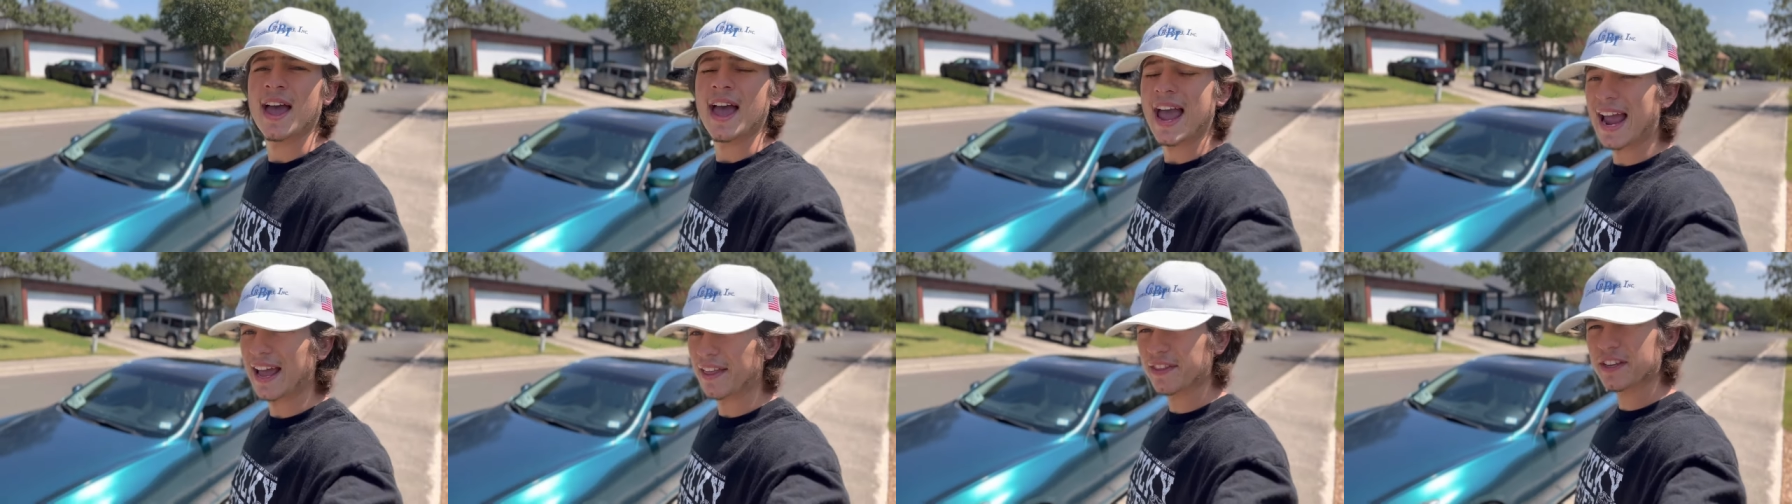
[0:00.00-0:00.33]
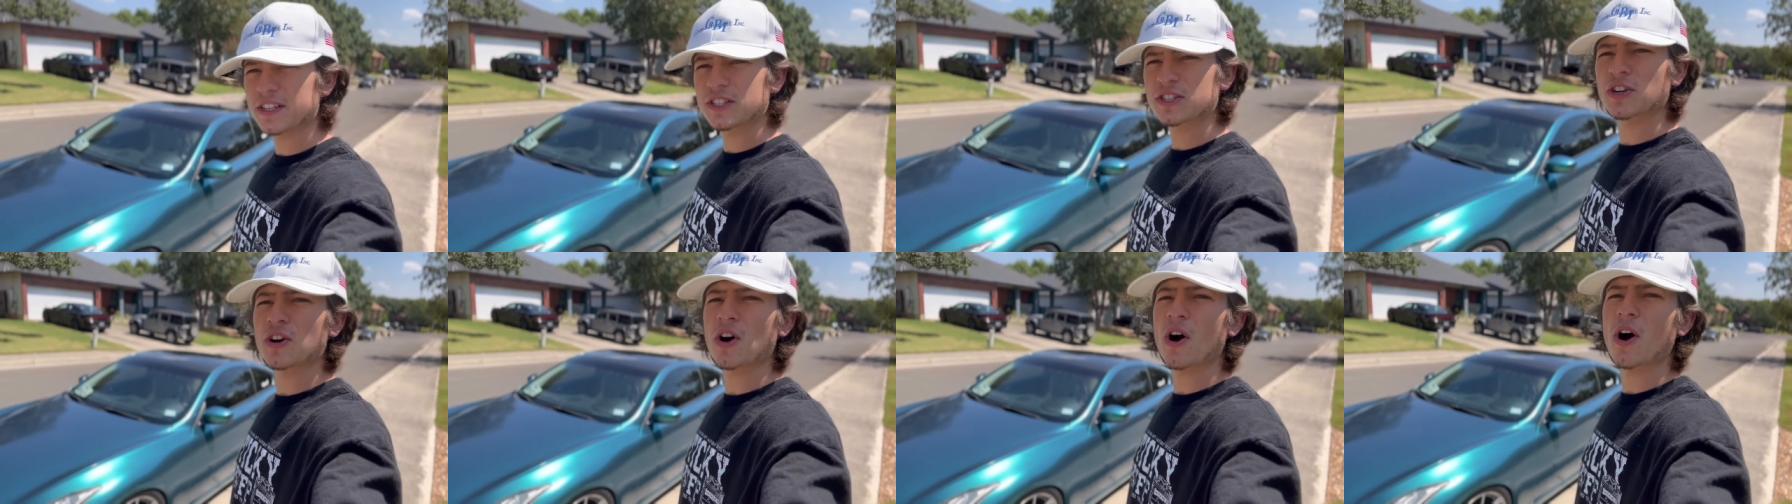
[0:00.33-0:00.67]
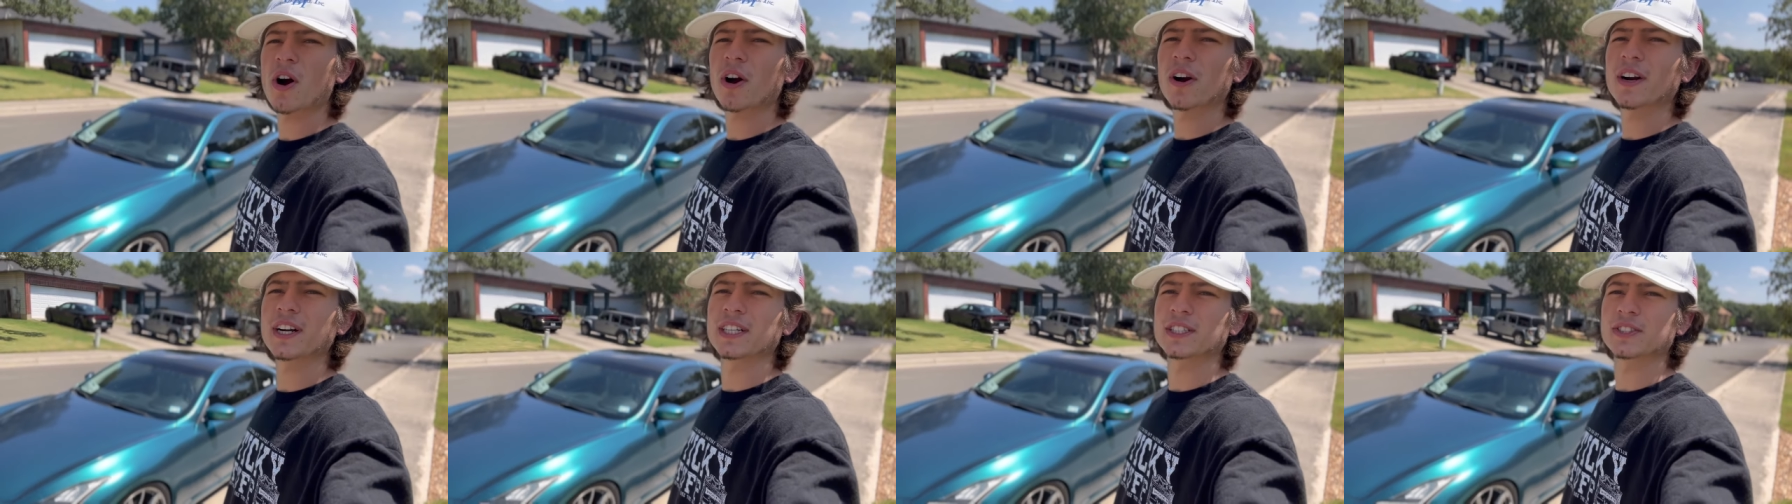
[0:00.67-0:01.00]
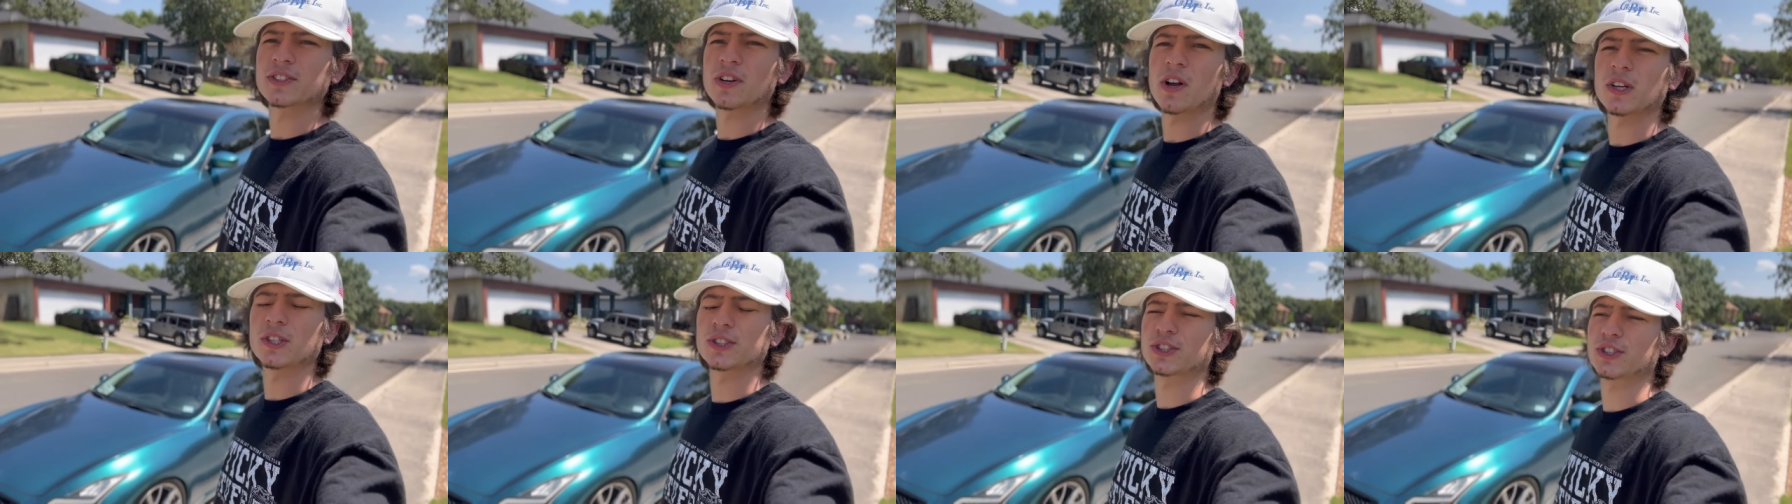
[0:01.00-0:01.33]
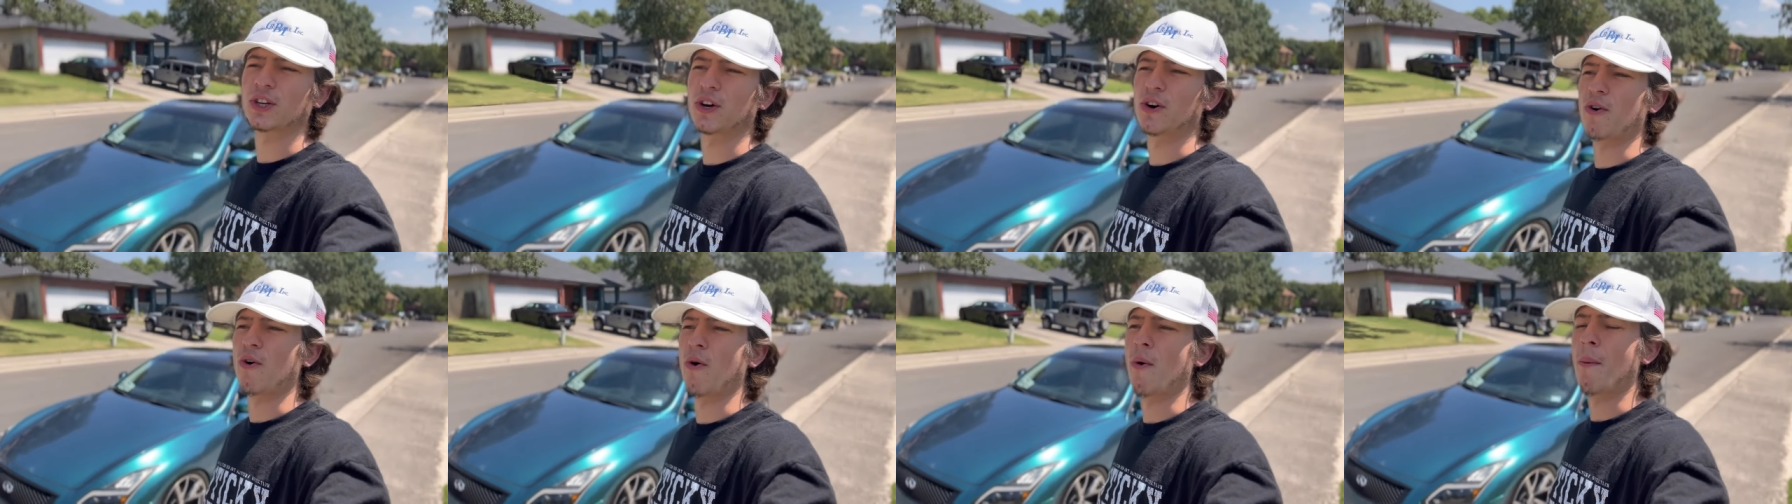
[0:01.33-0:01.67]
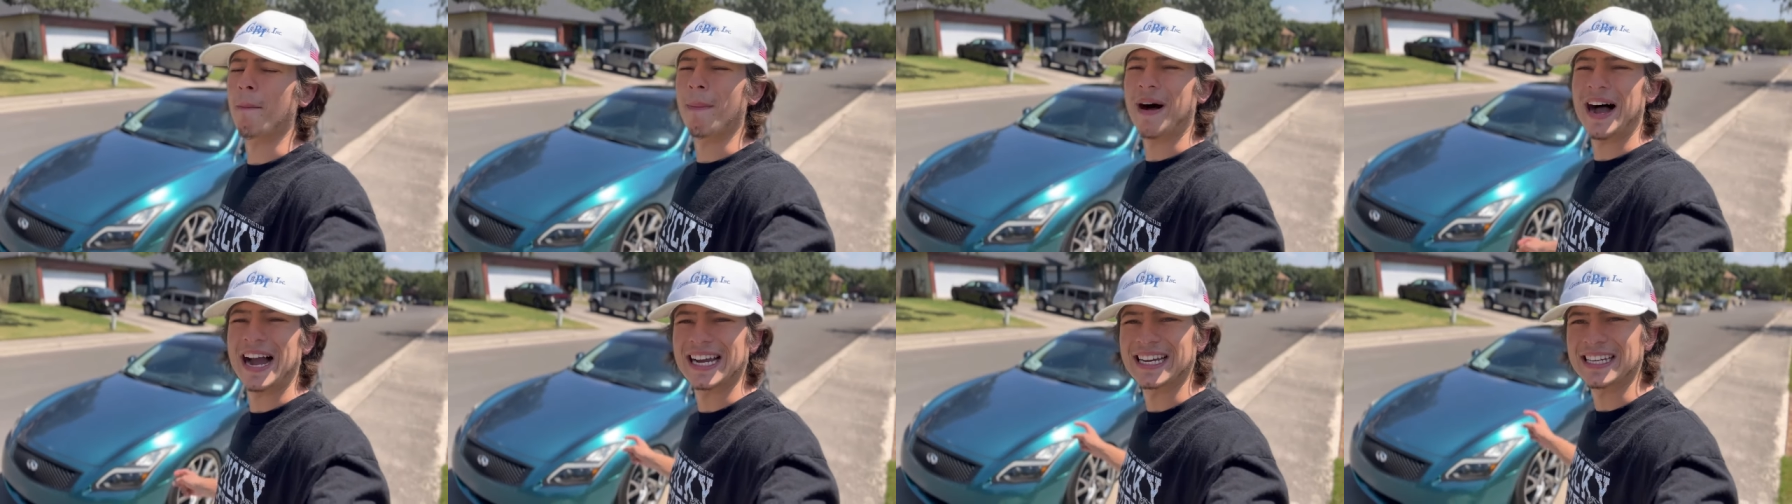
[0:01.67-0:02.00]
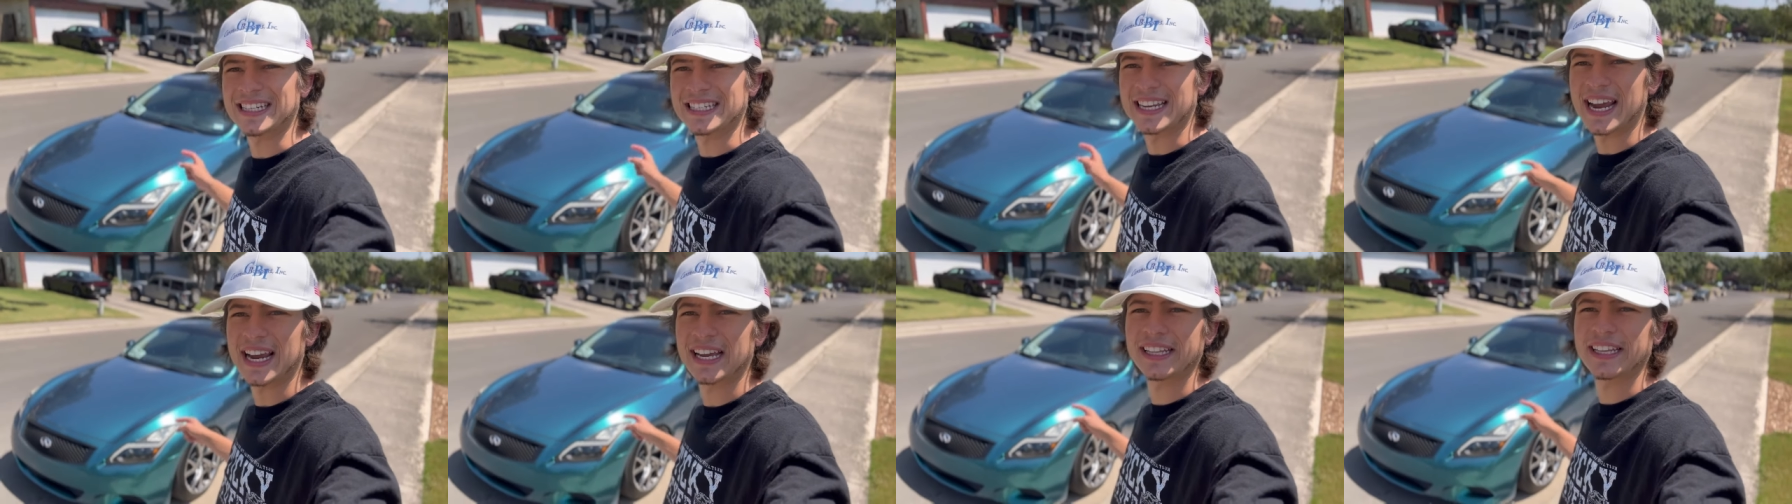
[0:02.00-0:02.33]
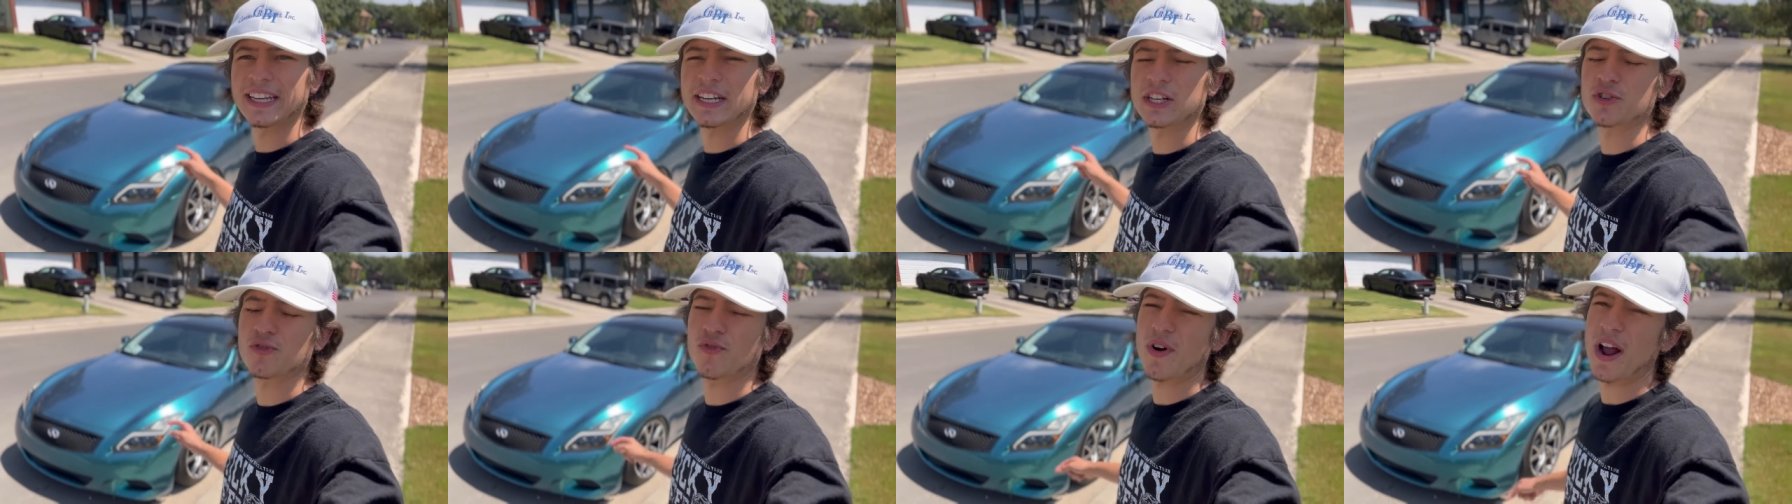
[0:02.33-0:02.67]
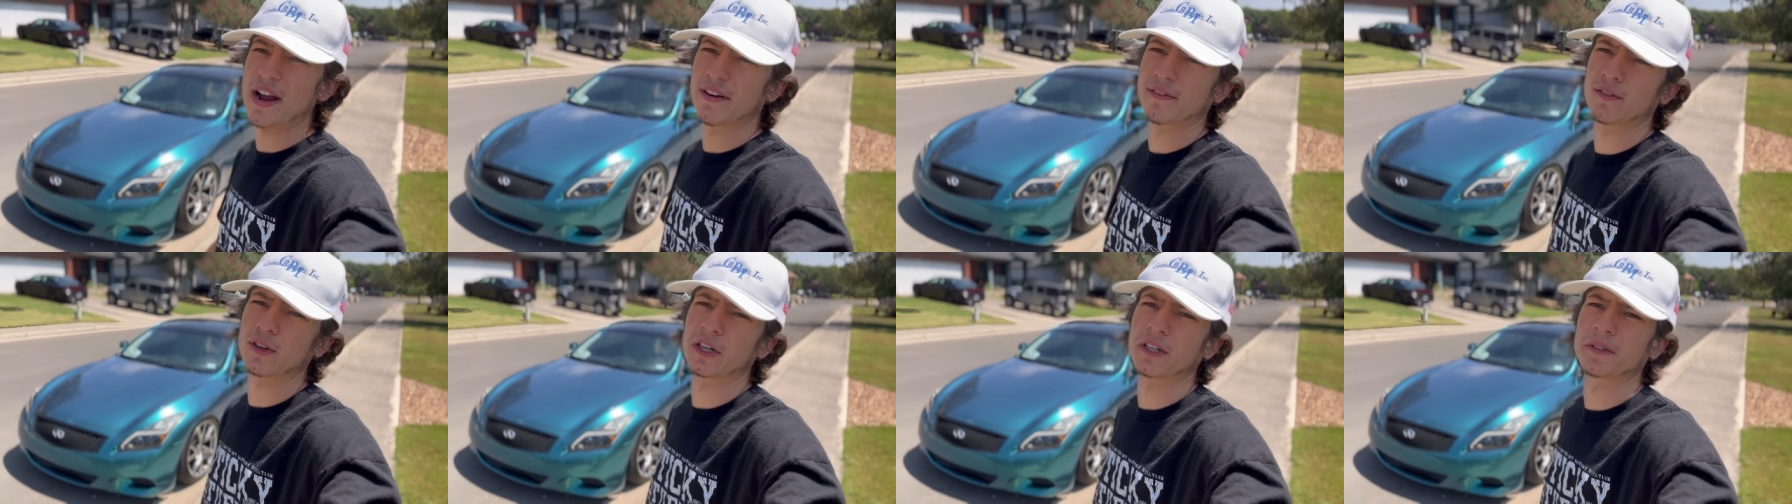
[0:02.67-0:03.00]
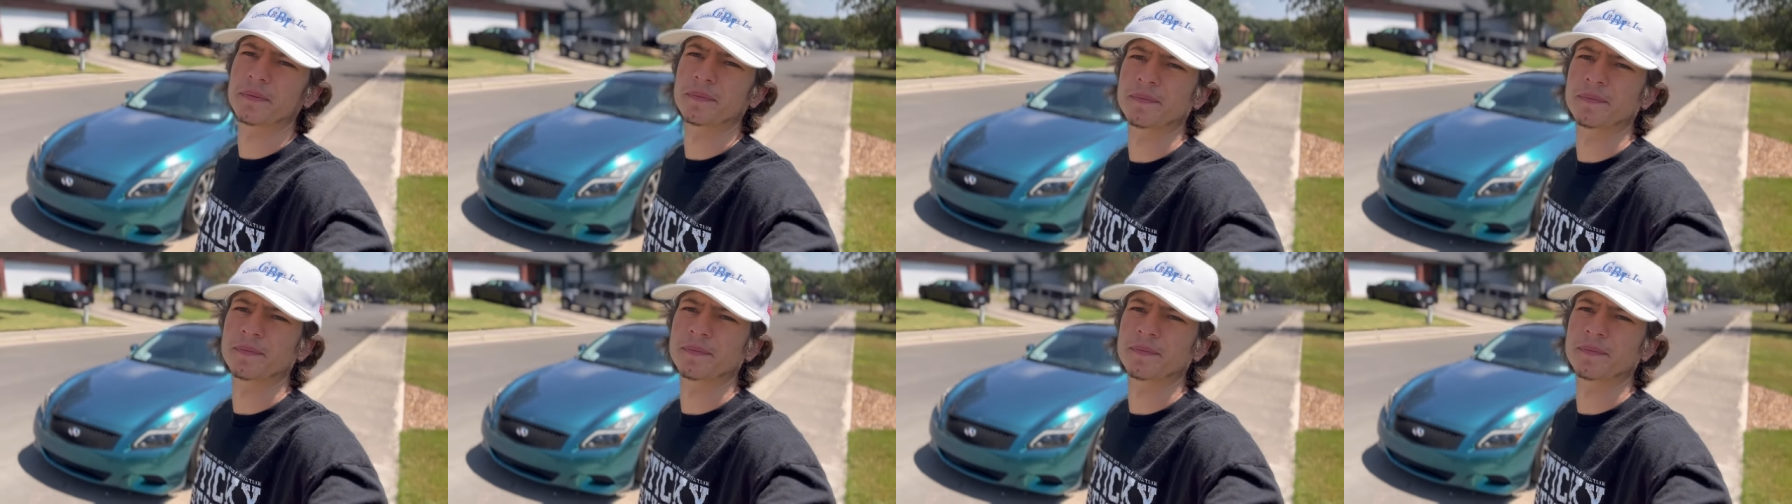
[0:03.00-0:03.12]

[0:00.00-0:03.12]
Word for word: And this car is also my daily driver.